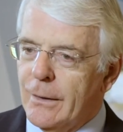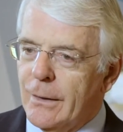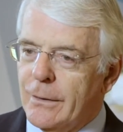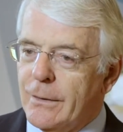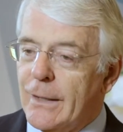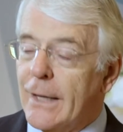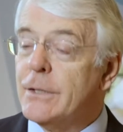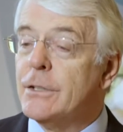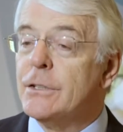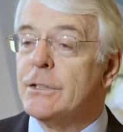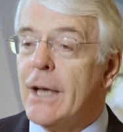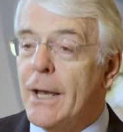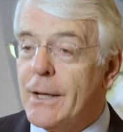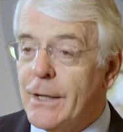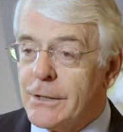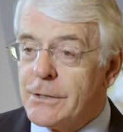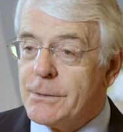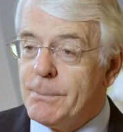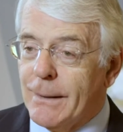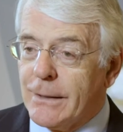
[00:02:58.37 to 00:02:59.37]
that is
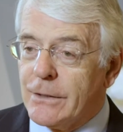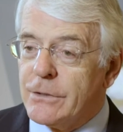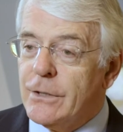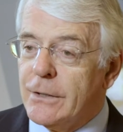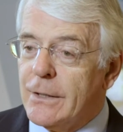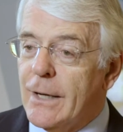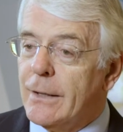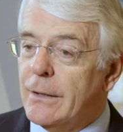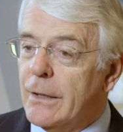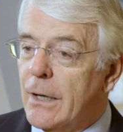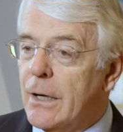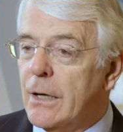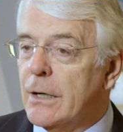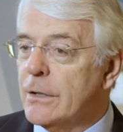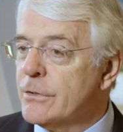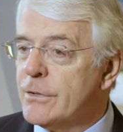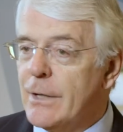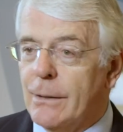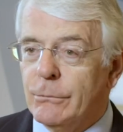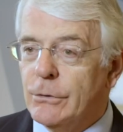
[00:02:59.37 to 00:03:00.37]
unexpected and
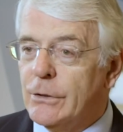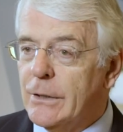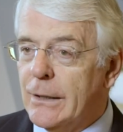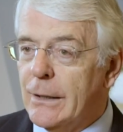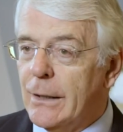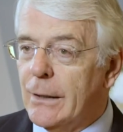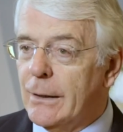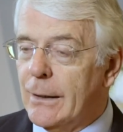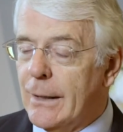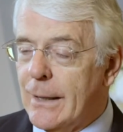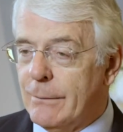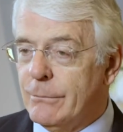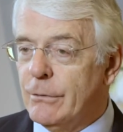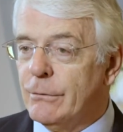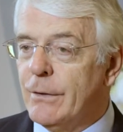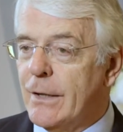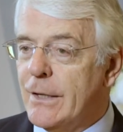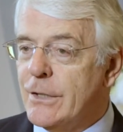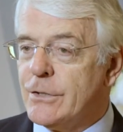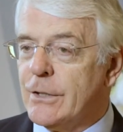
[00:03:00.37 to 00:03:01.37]
large, that would clearly have a
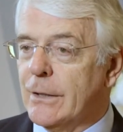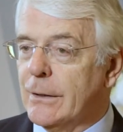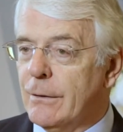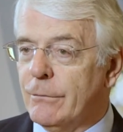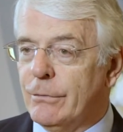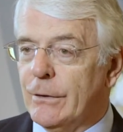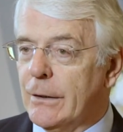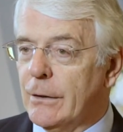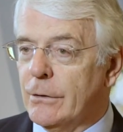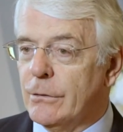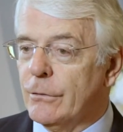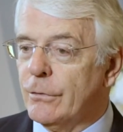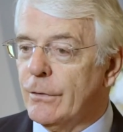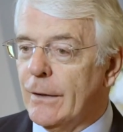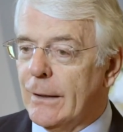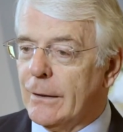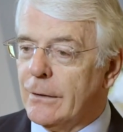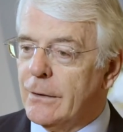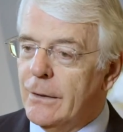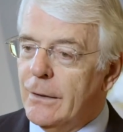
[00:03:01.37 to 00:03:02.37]
very significant
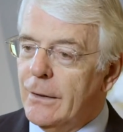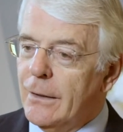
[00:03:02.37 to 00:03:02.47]
effect.